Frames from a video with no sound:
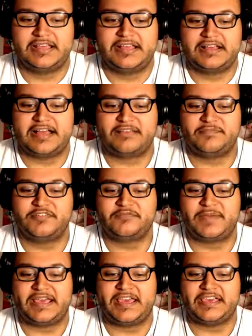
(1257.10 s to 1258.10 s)
I moved
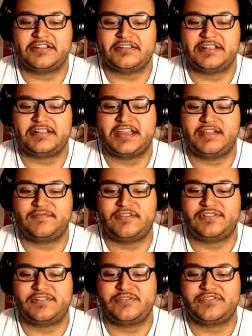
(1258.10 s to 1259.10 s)
my ankle in careful,
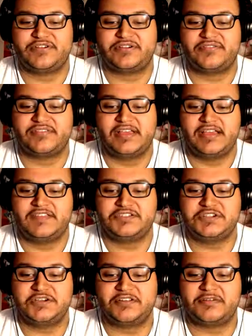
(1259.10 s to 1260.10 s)
slow circles. They
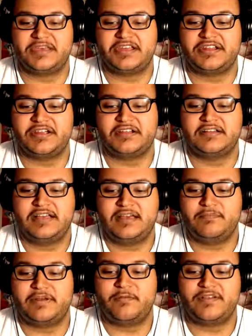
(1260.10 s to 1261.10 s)
showed him. It hurt,
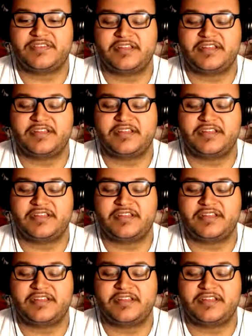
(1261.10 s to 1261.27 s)
but it wasn't as